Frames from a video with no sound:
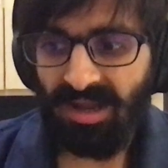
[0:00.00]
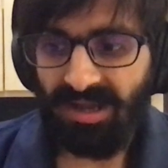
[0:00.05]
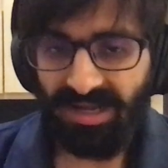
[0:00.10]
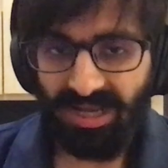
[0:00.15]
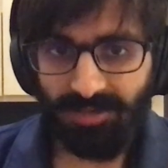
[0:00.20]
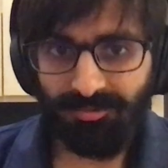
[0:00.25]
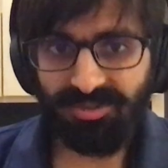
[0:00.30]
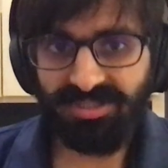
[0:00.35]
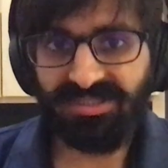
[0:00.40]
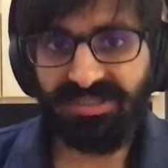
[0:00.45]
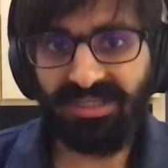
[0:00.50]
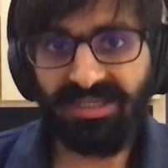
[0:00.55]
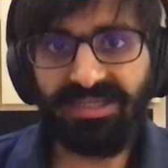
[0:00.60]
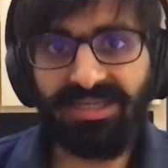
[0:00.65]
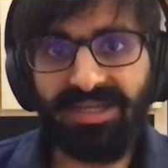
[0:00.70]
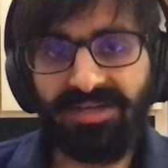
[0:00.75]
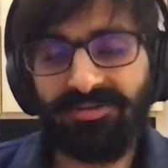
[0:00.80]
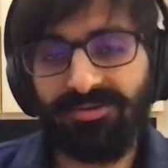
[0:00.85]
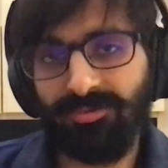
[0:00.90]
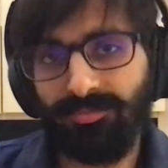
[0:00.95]
And I was
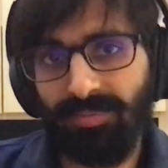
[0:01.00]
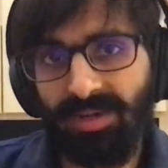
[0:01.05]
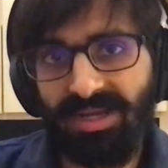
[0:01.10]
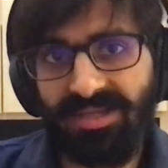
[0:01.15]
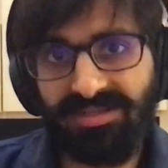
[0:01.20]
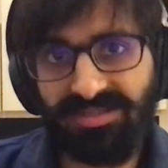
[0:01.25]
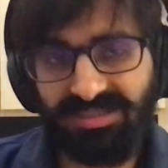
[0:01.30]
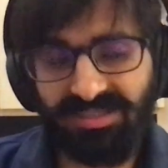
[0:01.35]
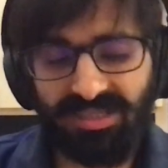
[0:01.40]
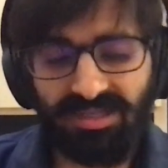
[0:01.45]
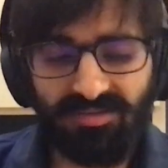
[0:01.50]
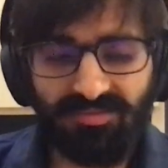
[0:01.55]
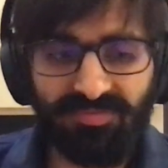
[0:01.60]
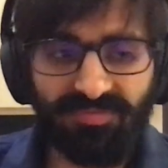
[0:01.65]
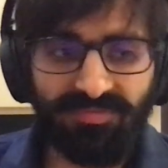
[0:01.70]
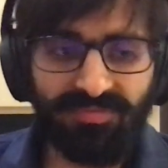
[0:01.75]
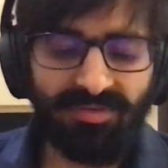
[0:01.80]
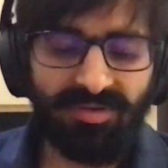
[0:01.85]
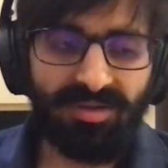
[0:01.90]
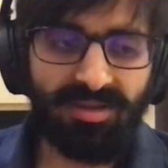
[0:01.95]
thinking to
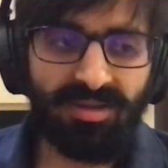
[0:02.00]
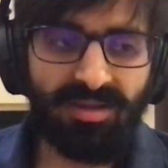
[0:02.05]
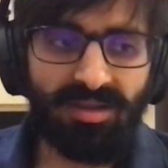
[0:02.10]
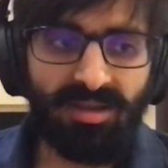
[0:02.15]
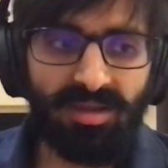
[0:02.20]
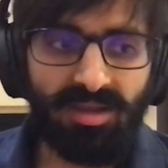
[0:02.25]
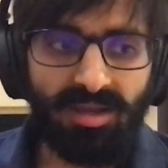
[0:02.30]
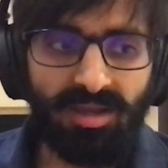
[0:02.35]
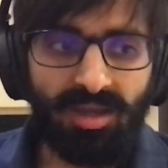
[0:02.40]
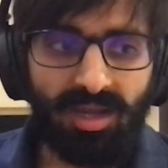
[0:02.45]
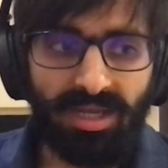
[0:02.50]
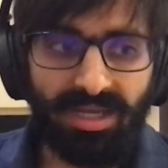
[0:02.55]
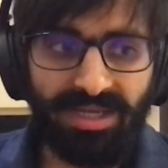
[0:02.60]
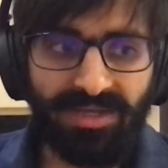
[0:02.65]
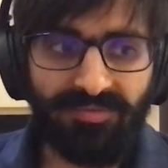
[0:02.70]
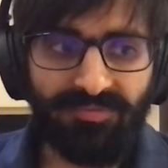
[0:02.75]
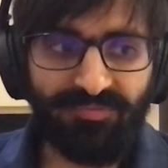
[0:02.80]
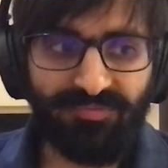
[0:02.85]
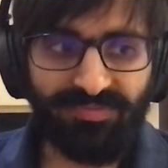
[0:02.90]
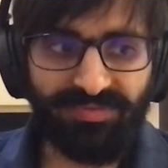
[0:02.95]
myself,
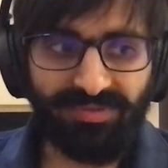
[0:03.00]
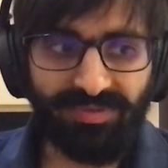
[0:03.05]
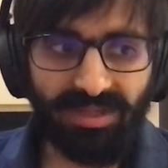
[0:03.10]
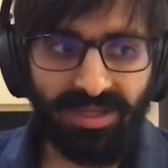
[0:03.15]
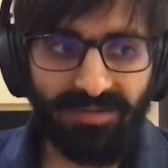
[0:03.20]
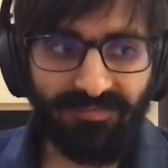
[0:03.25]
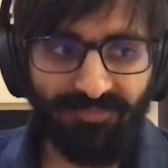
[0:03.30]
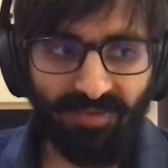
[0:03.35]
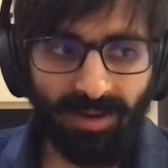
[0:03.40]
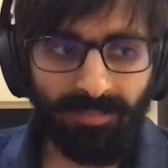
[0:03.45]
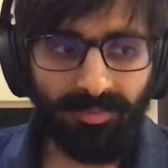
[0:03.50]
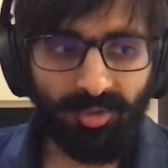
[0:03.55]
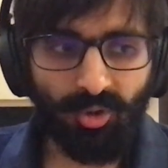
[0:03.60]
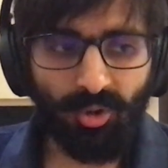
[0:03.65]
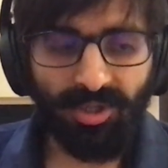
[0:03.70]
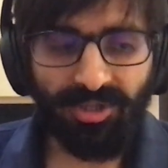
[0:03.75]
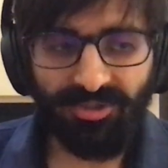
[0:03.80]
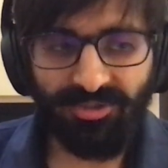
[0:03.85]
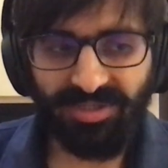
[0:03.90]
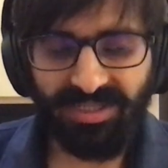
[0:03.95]
if I'm
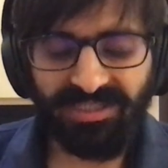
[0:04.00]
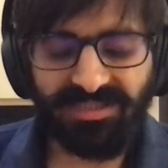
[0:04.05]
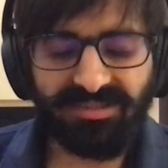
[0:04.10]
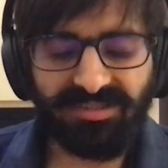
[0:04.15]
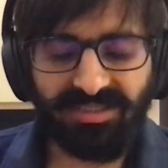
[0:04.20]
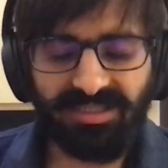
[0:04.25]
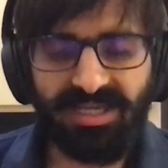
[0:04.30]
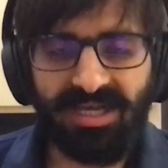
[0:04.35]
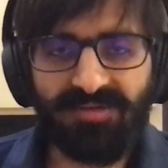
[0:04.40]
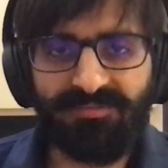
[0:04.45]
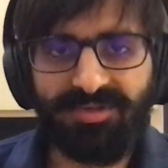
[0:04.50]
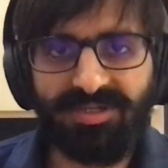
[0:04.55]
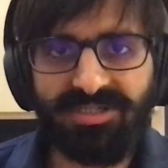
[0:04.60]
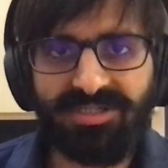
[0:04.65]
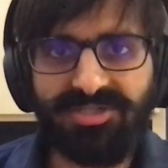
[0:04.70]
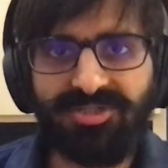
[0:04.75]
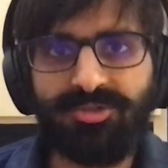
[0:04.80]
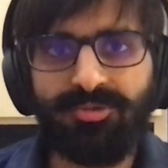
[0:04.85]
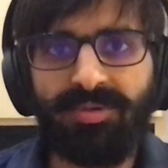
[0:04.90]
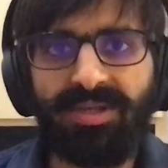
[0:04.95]
going to take 3
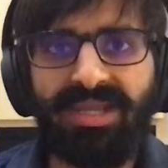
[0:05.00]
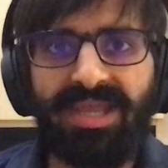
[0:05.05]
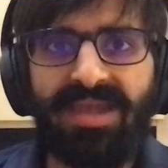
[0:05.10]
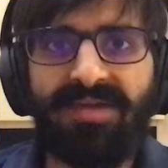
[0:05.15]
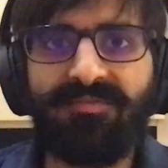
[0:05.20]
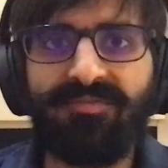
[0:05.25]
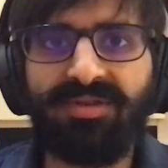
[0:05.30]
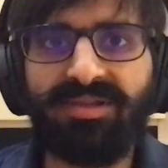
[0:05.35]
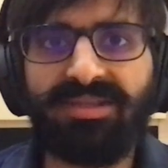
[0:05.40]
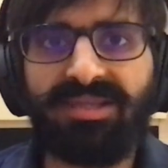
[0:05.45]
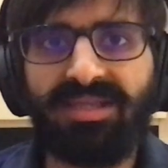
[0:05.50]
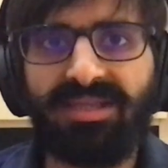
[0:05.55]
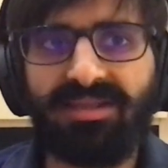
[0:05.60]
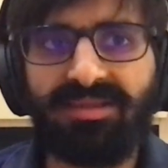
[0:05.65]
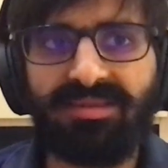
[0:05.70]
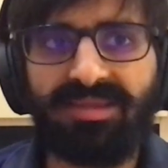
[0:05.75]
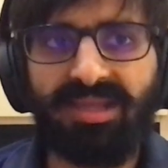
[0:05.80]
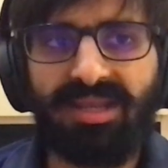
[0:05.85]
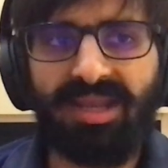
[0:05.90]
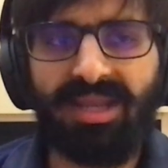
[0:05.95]
hours doing
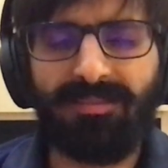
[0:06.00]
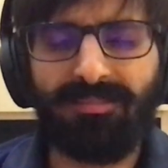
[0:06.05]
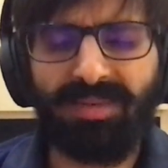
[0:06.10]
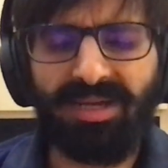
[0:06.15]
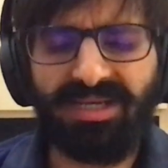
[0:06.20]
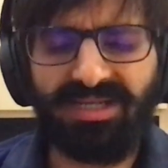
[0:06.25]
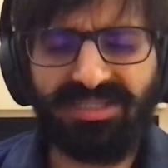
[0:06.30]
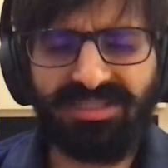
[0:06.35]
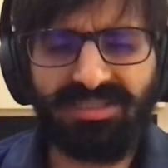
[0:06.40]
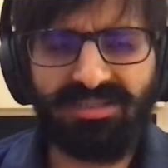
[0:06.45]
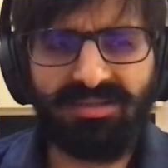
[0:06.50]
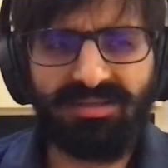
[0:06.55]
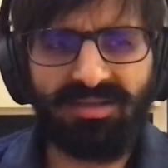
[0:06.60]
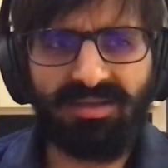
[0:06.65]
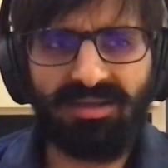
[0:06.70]
everything, then I